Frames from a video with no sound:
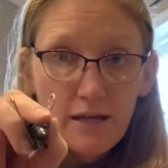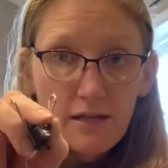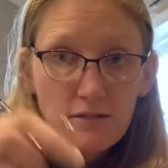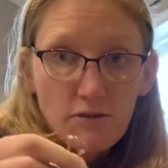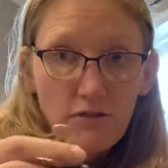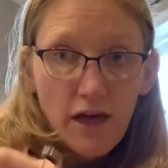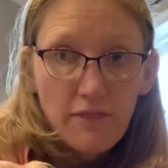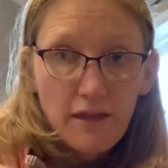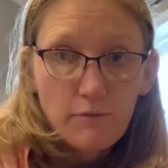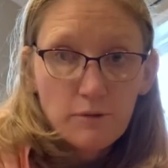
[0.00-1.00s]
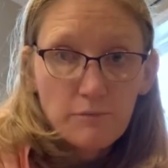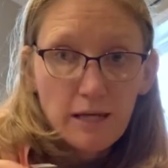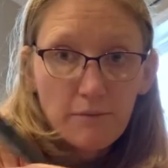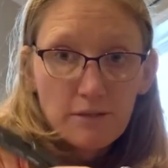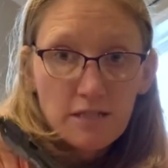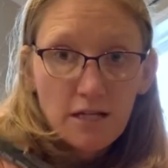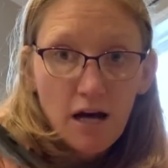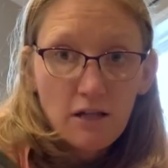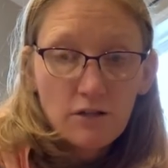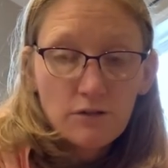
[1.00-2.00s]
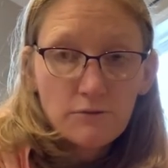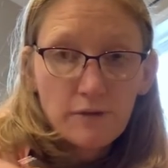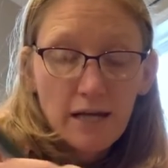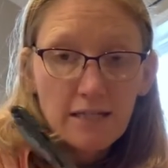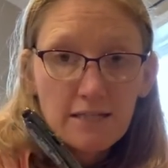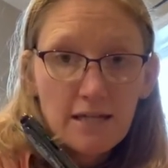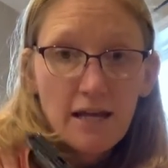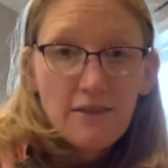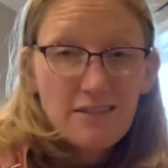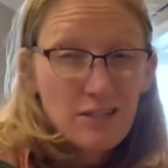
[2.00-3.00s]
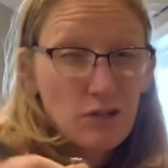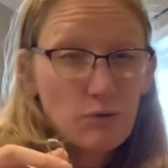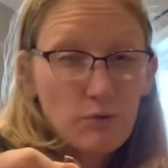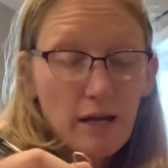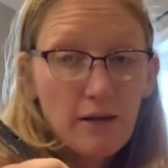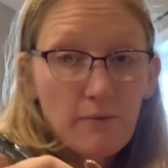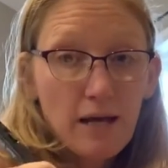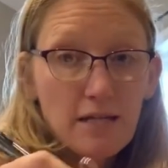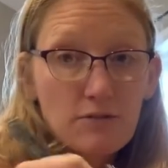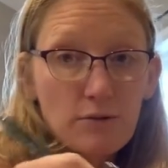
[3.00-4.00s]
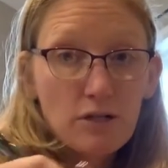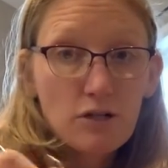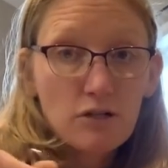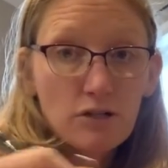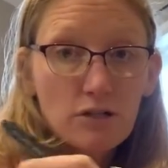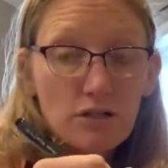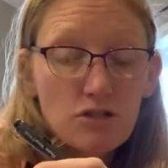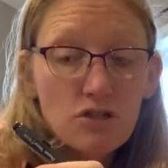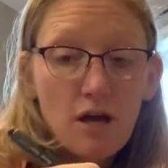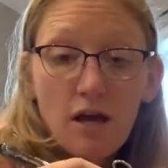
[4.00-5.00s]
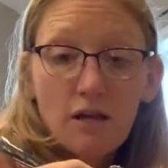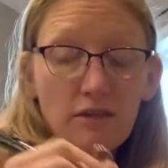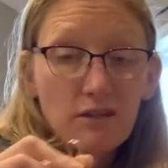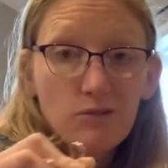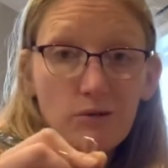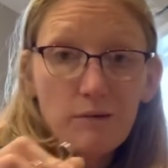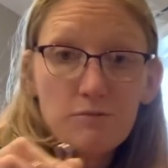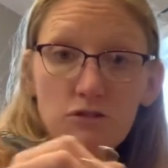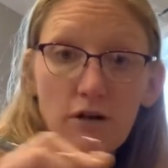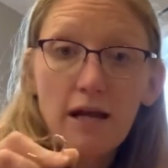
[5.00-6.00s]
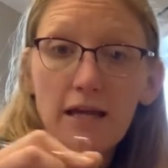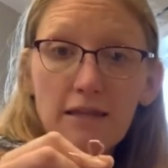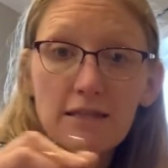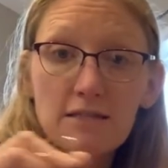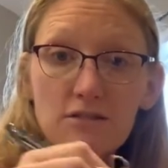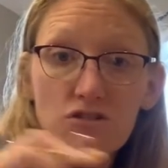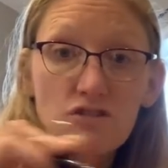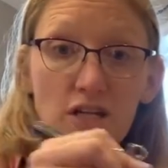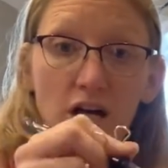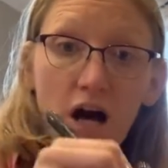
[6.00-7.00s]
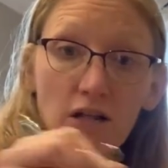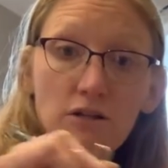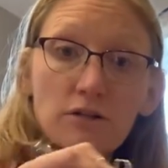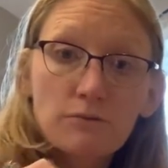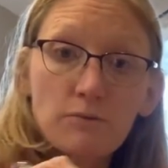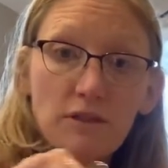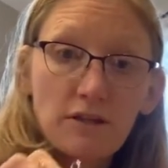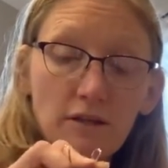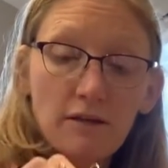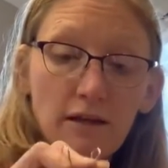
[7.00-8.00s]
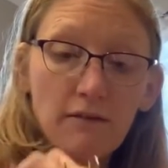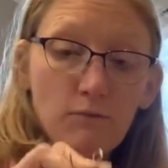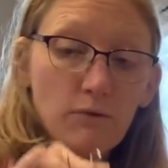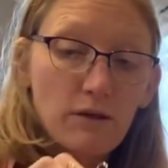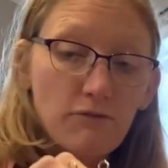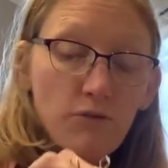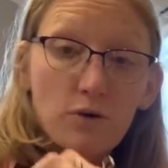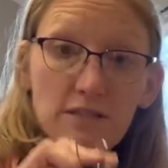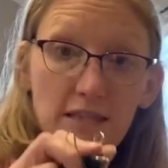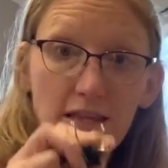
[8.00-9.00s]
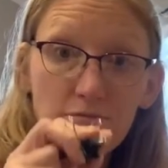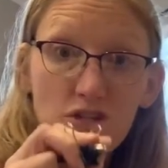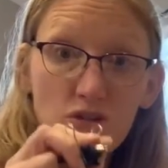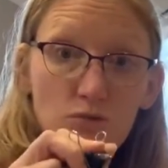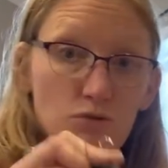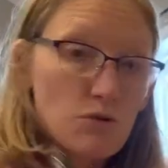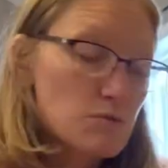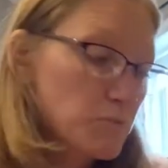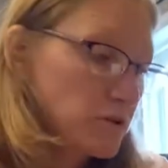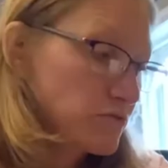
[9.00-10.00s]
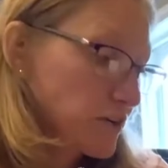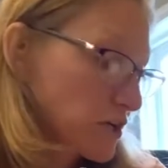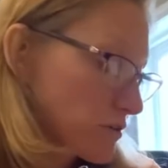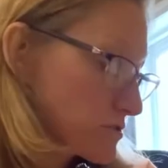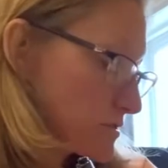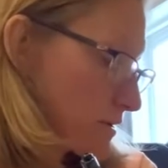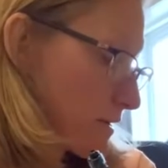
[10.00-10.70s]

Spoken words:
So then they would be able to color, write. This is a great way to encourage the grip strength, is just to color with forcing them to use those bird fingers.